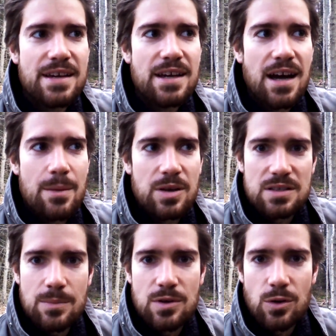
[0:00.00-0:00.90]
I picked
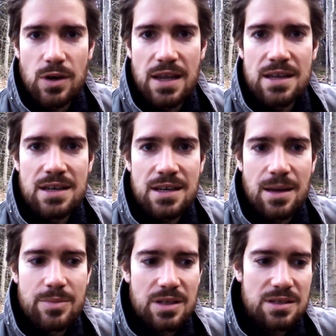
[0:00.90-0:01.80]
up an organic, I
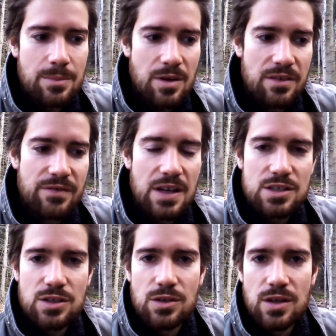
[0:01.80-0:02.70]
picked up a
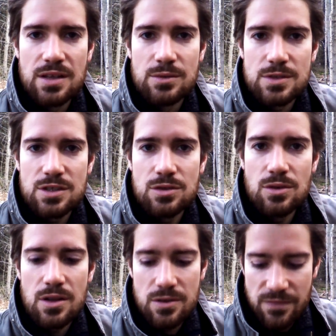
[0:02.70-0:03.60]
conventional, and there was 2
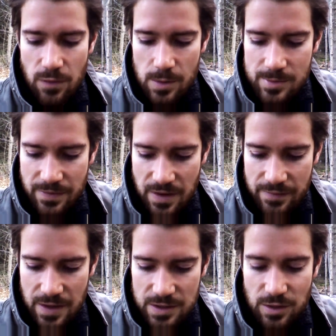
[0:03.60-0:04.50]
other forms of
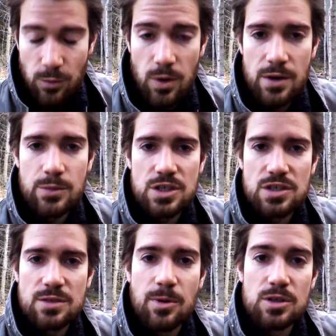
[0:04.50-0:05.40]
conventional. One which you're
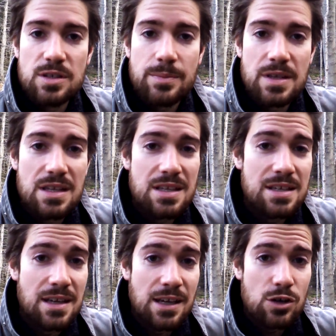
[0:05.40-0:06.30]
supposed to be
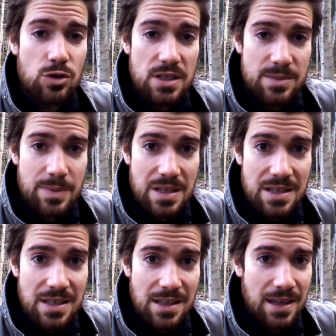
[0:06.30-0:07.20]
eating crispy,
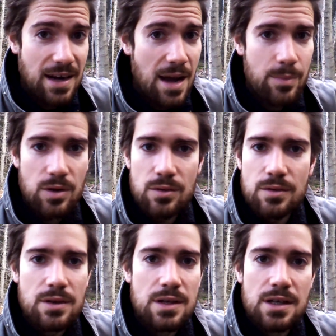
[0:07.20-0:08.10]
like an apple,
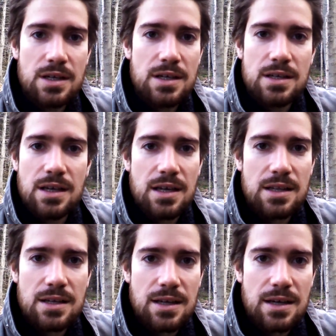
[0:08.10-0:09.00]

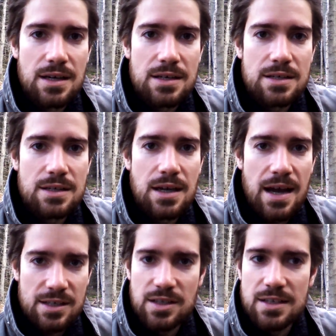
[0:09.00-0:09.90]
and
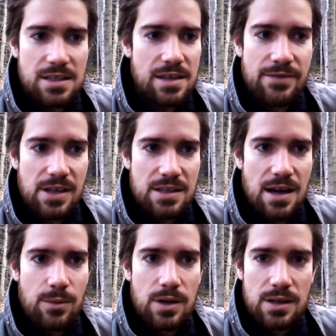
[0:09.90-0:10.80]
actually I didn't even get that
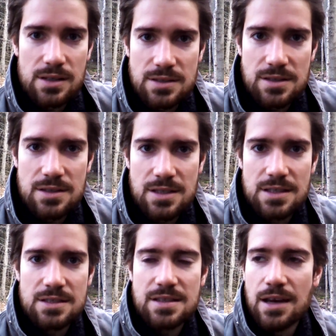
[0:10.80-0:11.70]
one because it
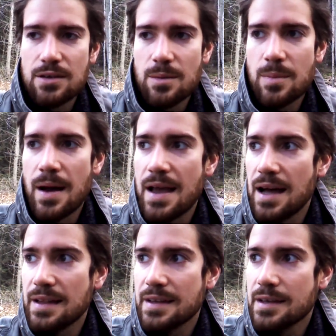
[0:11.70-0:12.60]
didn't sound up my alley.